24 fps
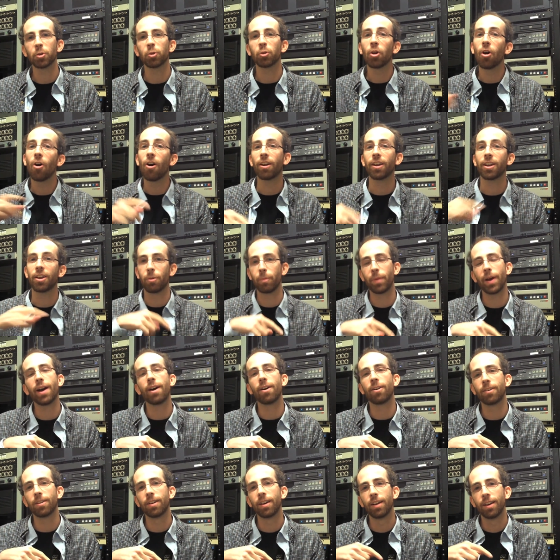talking
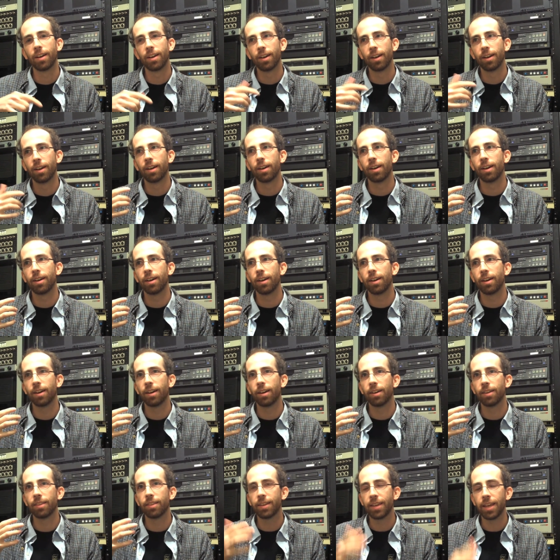about
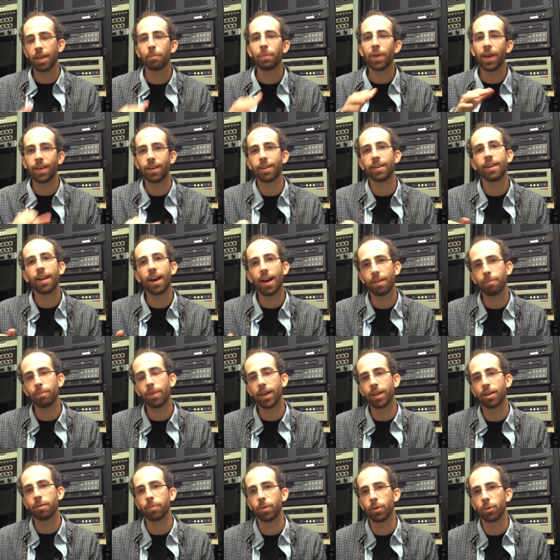the campaign and not my
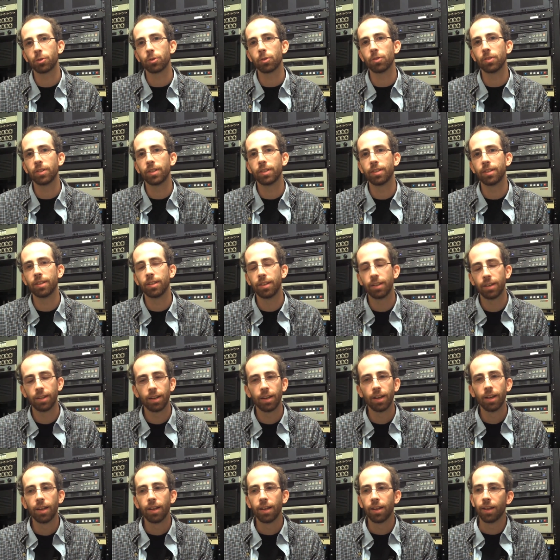commercial. And
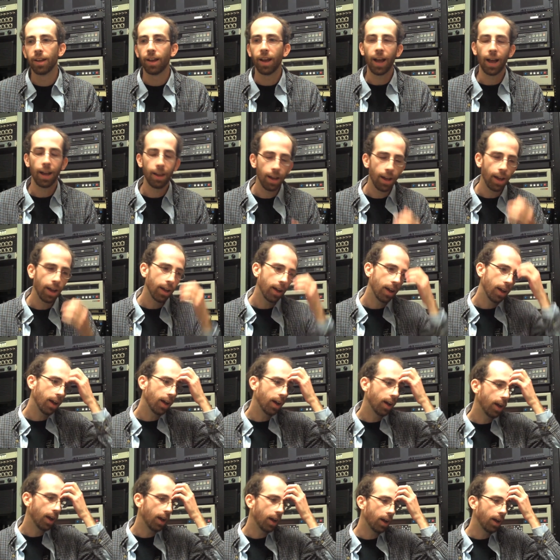I
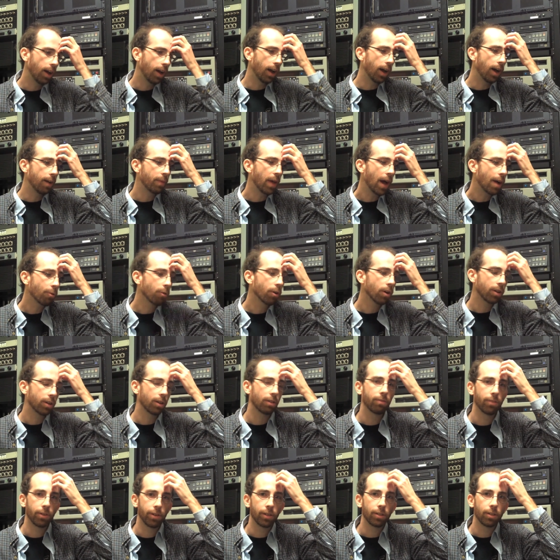I'm not running a
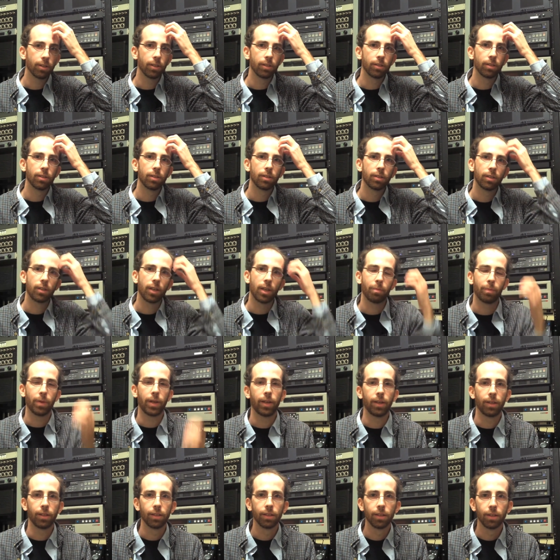very good campaign,
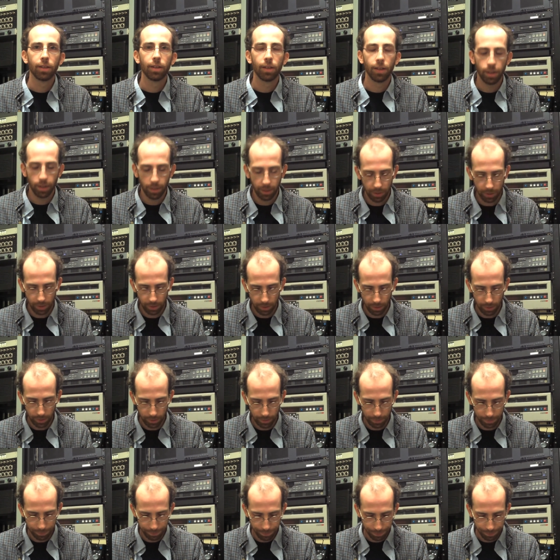and um,